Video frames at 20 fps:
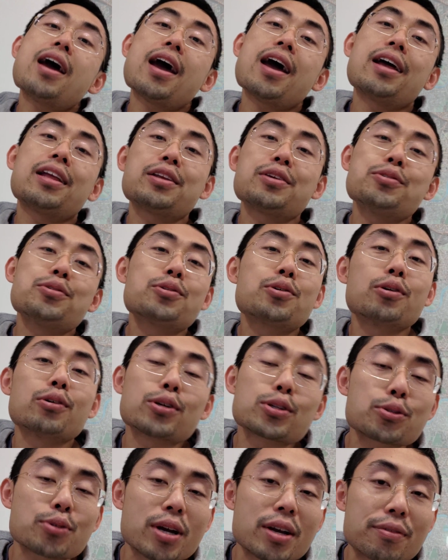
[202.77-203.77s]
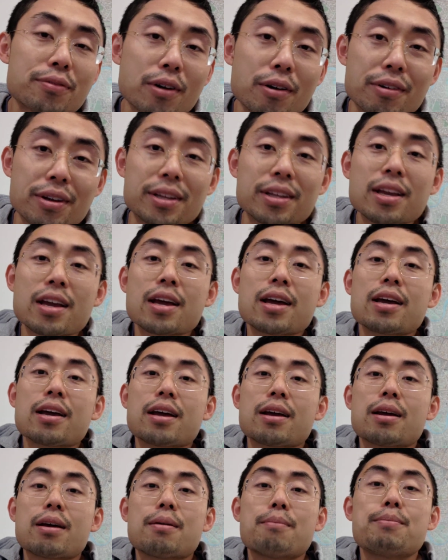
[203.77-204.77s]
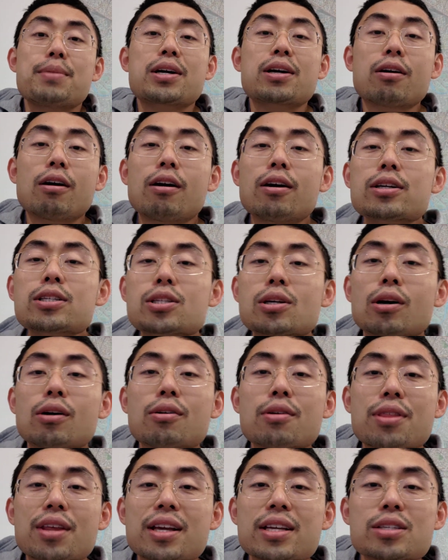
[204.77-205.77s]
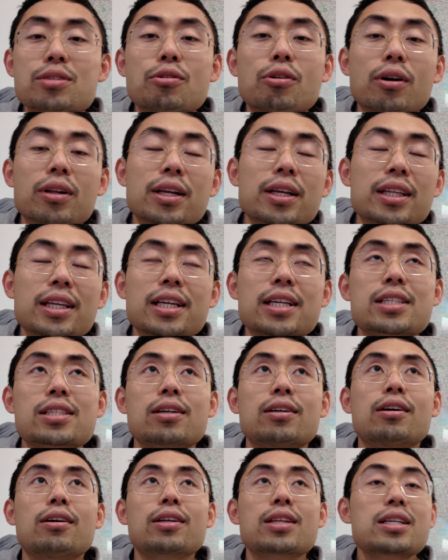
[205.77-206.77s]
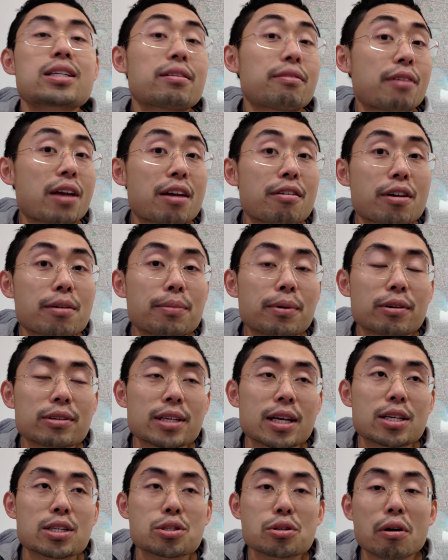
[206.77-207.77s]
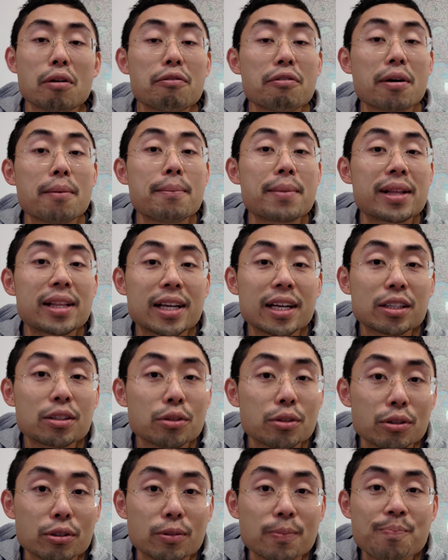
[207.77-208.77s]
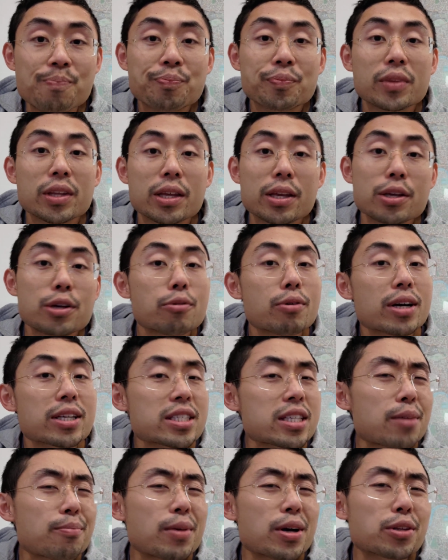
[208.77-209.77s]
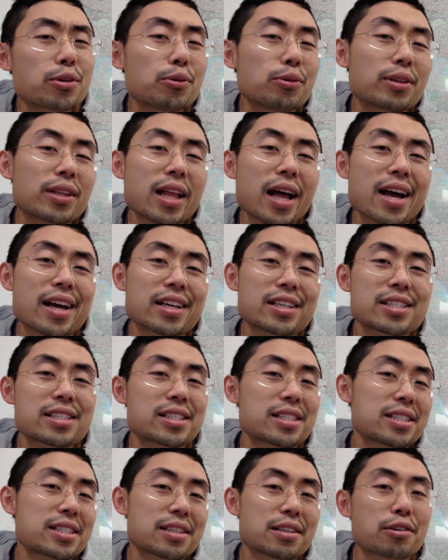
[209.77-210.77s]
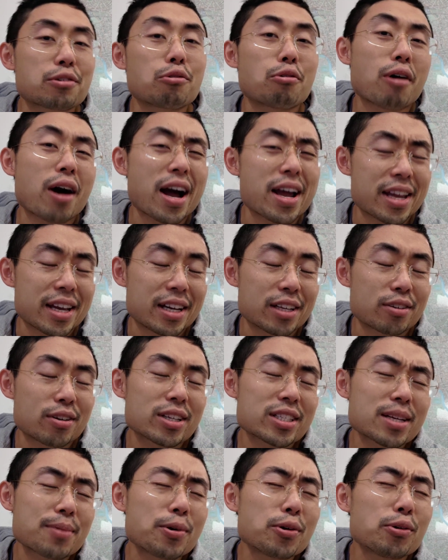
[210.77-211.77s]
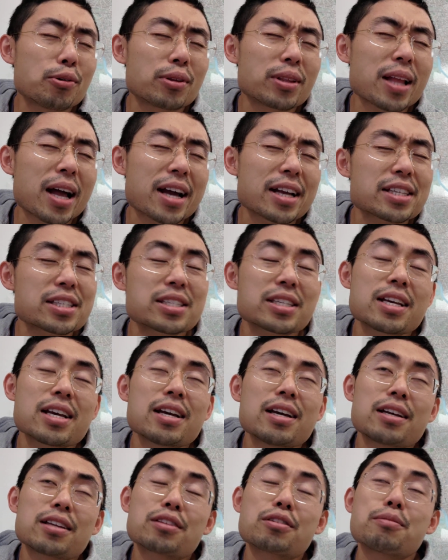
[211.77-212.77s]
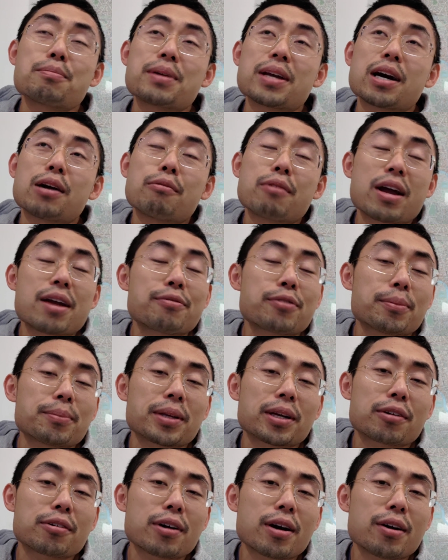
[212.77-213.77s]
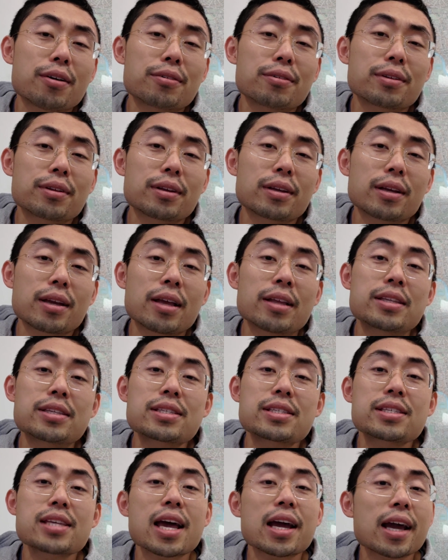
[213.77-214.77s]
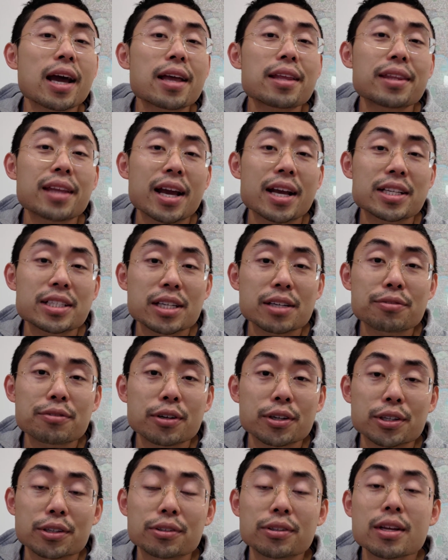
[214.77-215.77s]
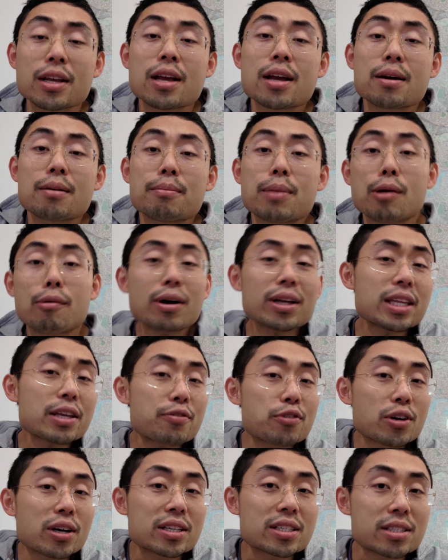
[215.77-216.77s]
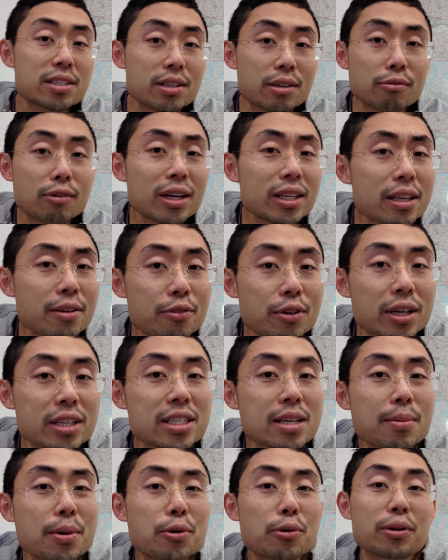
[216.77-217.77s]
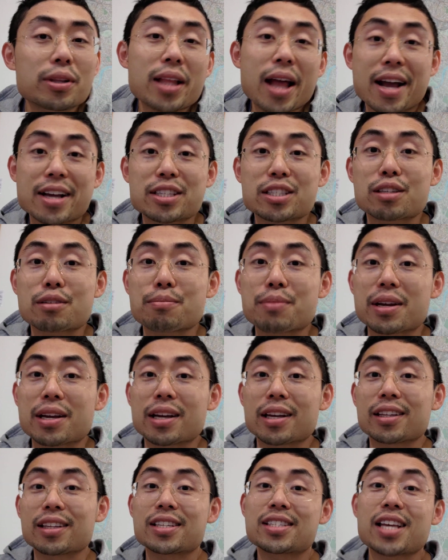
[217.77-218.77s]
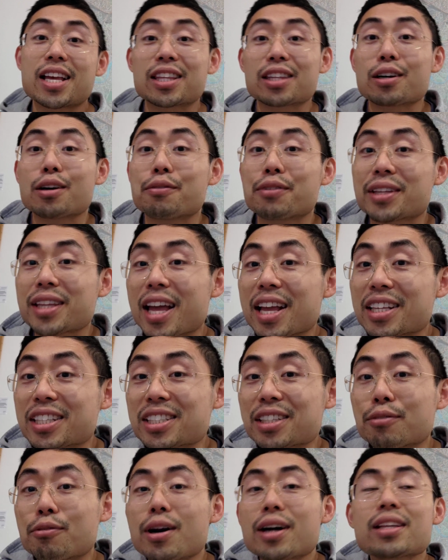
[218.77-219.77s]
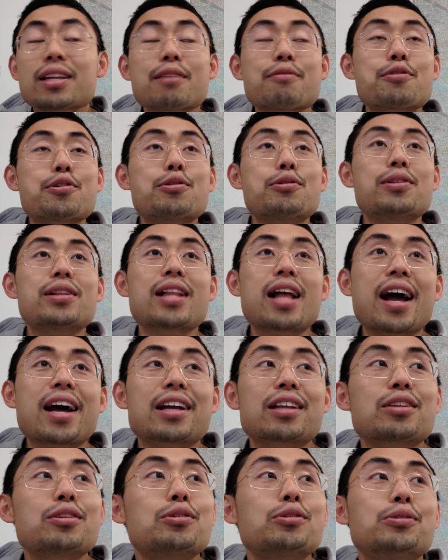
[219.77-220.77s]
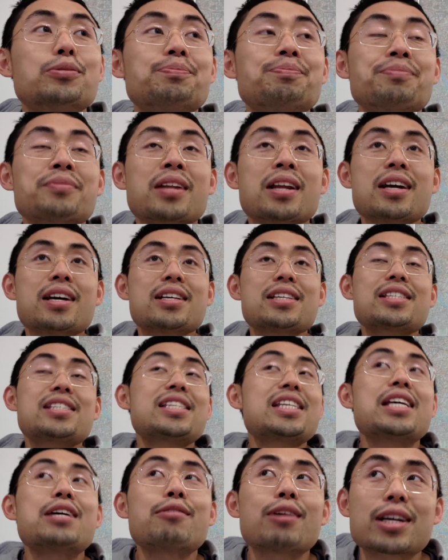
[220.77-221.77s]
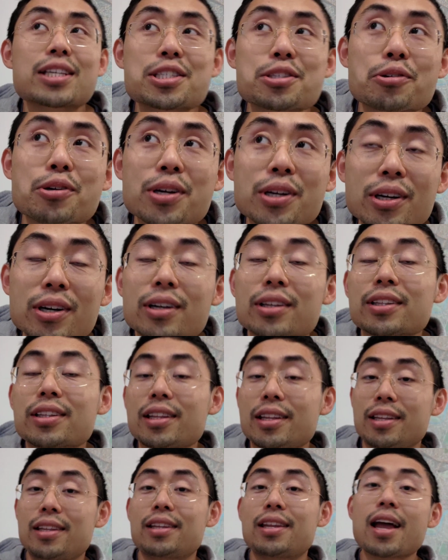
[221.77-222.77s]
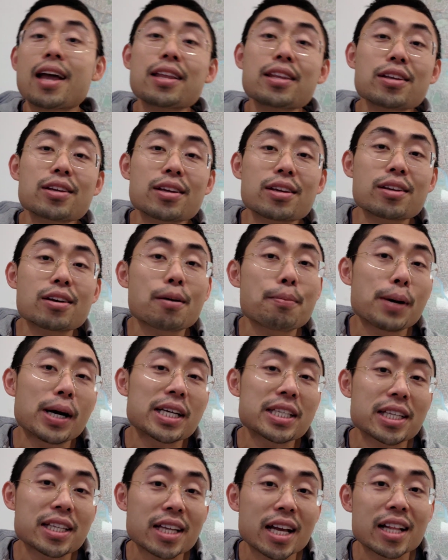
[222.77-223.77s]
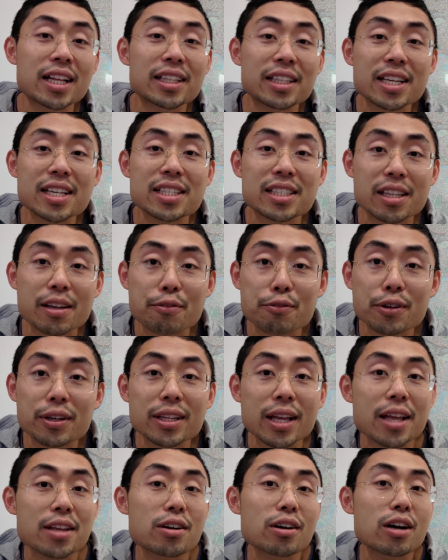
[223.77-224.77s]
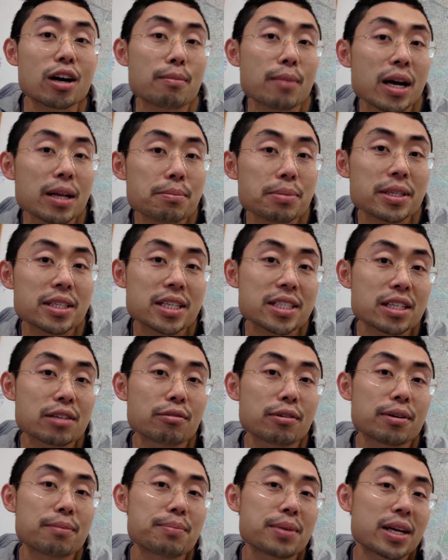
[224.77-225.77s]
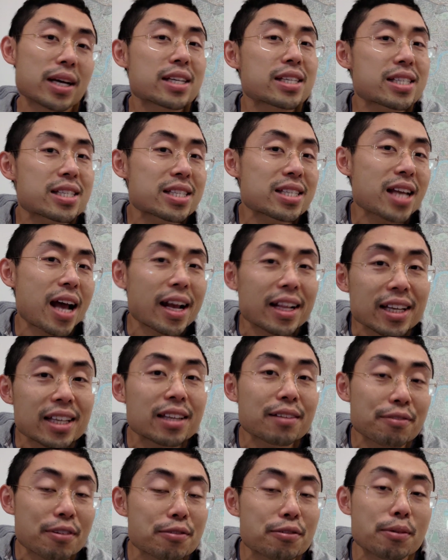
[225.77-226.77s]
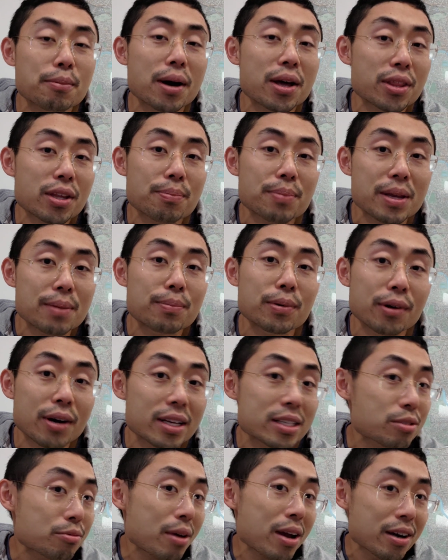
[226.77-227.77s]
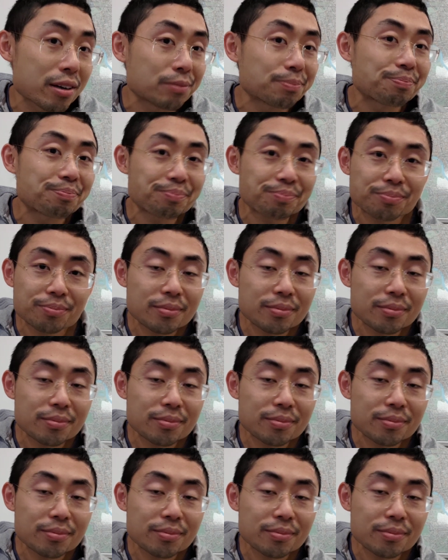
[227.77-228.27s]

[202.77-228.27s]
and you go straight for it. Because all these qualities or all these variables are so familiar to you, you are someone who likes quiet. You are someone who likes to be away from the crowd. It's second nature for you. But what if you're someone who likes to be in the center of attention? What if you like to see what's going on? Then your personality is different, and your command position will be a slightly different from other people as well.